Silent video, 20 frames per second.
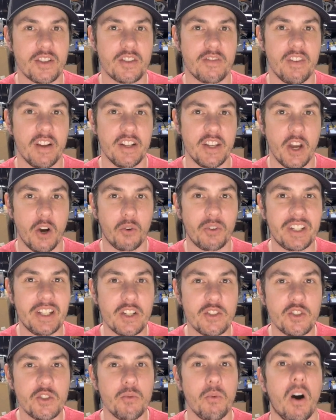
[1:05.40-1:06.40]
video,
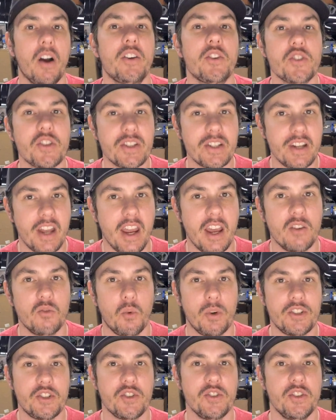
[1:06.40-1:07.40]
get to understand
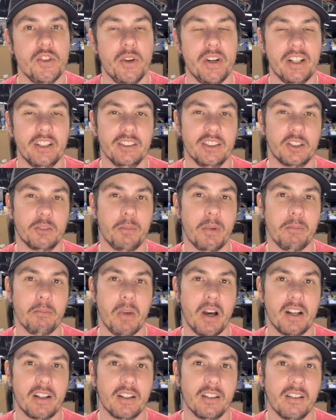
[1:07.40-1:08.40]
what you're doing a little bit
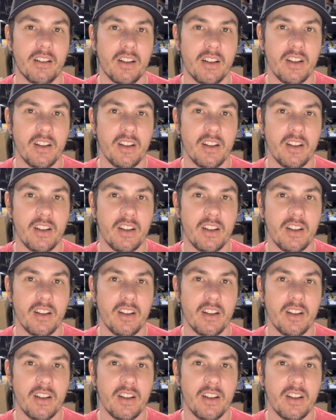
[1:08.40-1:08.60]
better.